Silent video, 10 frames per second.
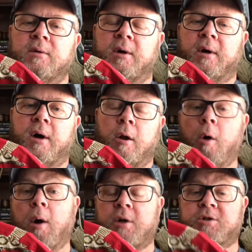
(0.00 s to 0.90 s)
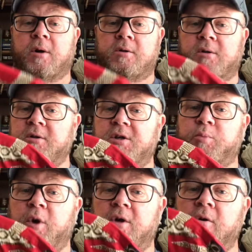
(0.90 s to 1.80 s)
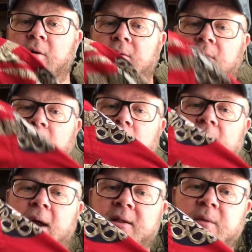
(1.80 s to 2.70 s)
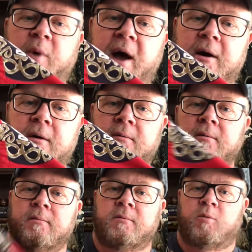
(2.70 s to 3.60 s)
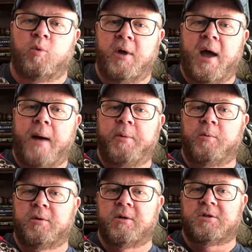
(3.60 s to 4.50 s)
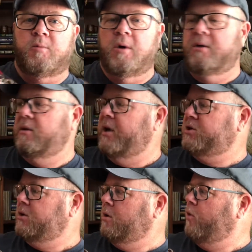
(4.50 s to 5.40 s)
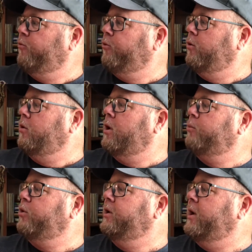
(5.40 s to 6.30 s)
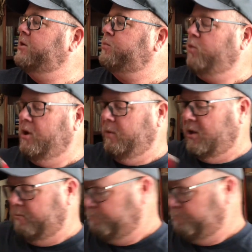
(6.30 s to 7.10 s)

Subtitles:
Aloha shirt. So this is pretty cool. I really like the pattern. Really happy with this one. That should go for a pretty nice premium.